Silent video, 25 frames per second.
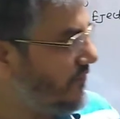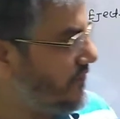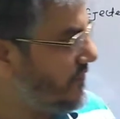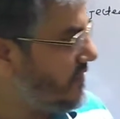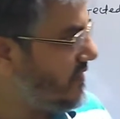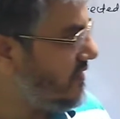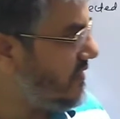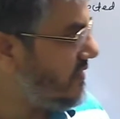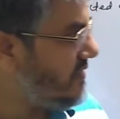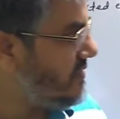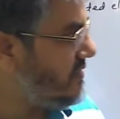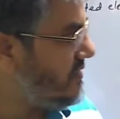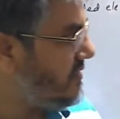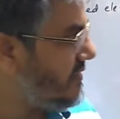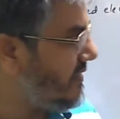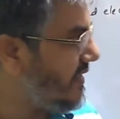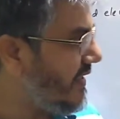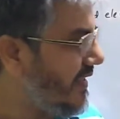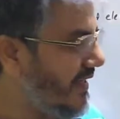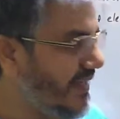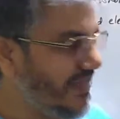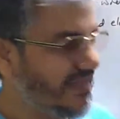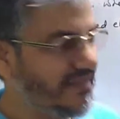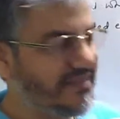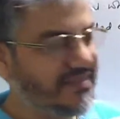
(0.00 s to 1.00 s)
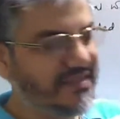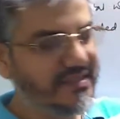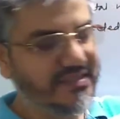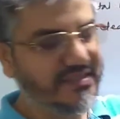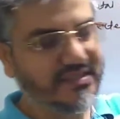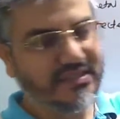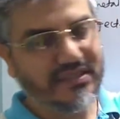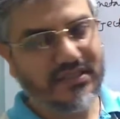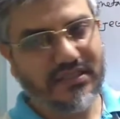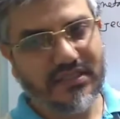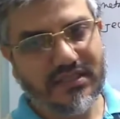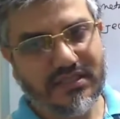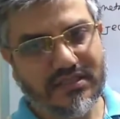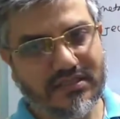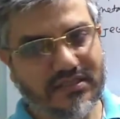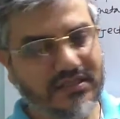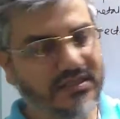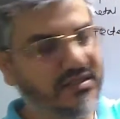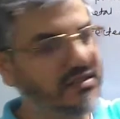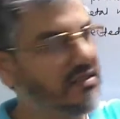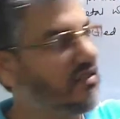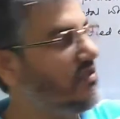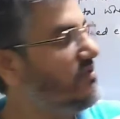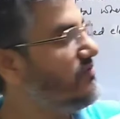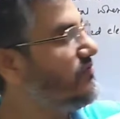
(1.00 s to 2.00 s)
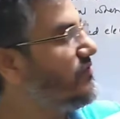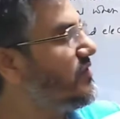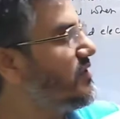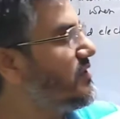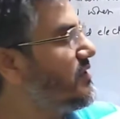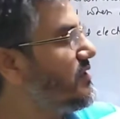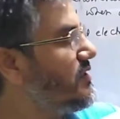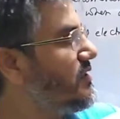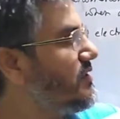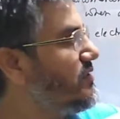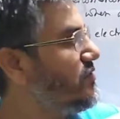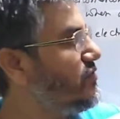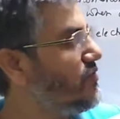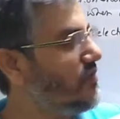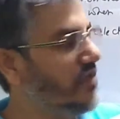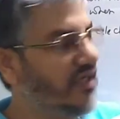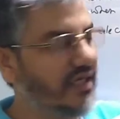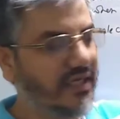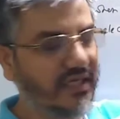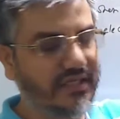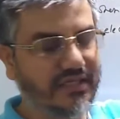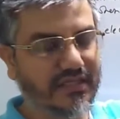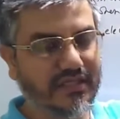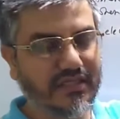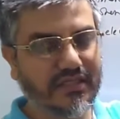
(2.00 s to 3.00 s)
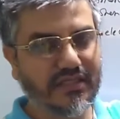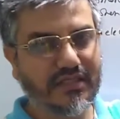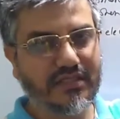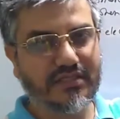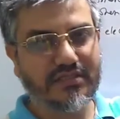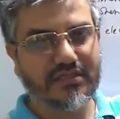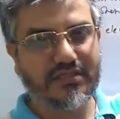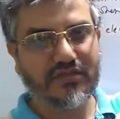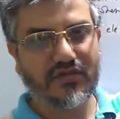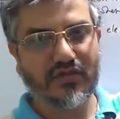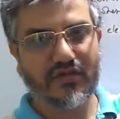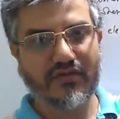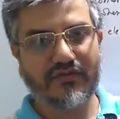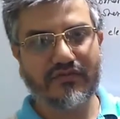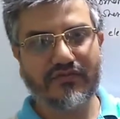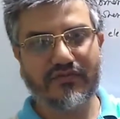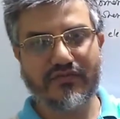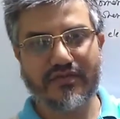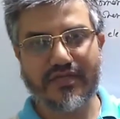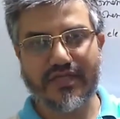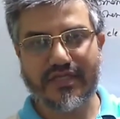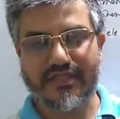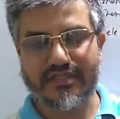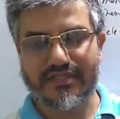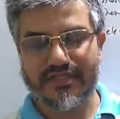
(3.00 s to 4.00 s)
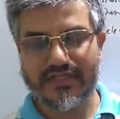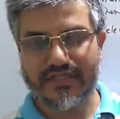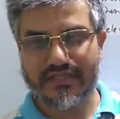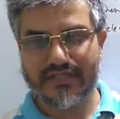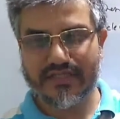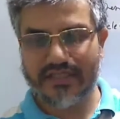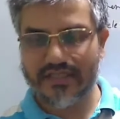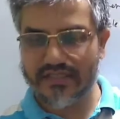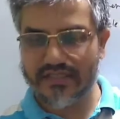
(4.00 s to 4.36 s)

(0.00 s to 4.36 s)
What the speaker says: And after this, the excess energy is converted into kinetic energy of